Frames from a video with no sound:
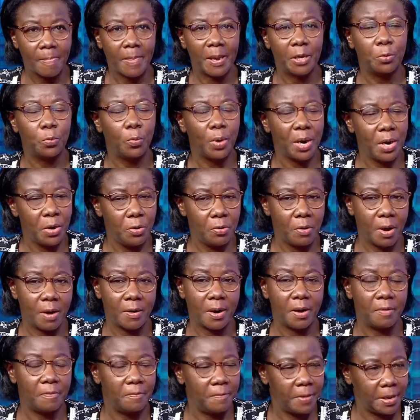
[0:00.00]
That when you are
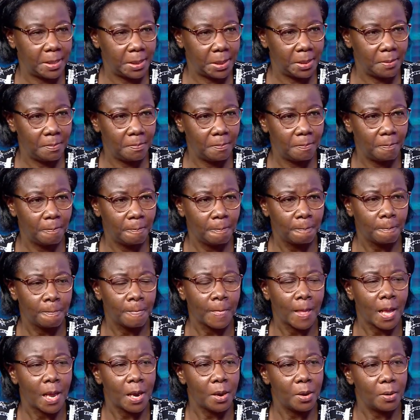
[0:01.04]
a victim,
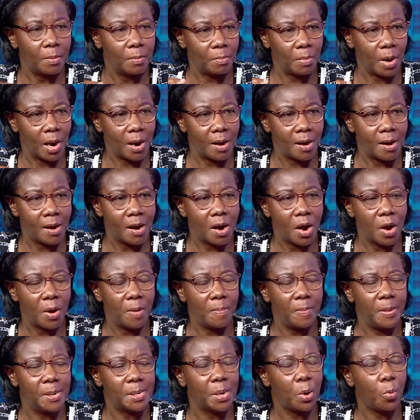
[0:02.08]

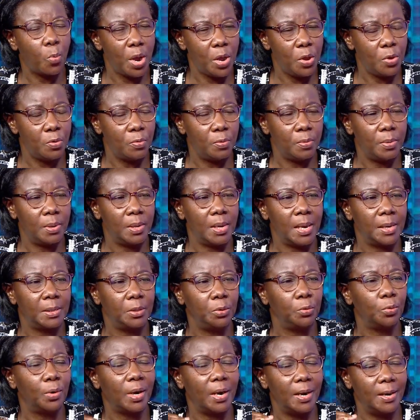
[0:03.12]
there's a way that
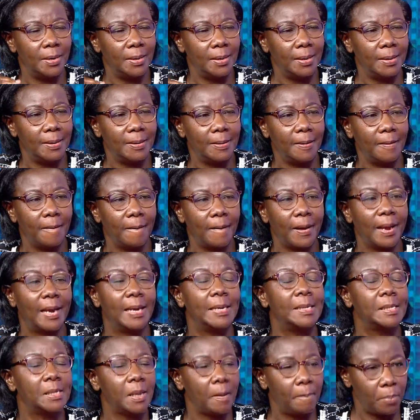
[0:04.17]
you can get
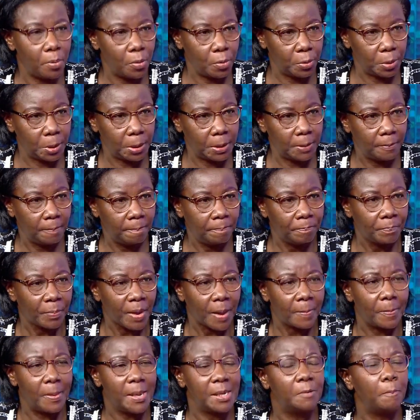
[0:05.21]
support.
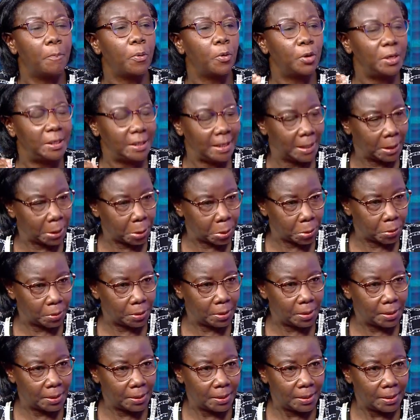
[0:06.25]
There's protection,
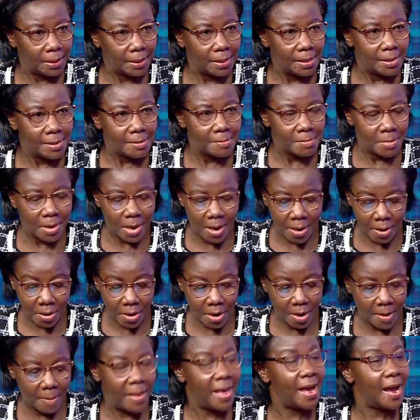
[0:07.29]
like
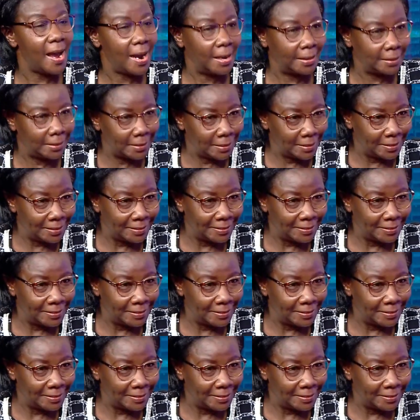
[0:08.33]
the ACT.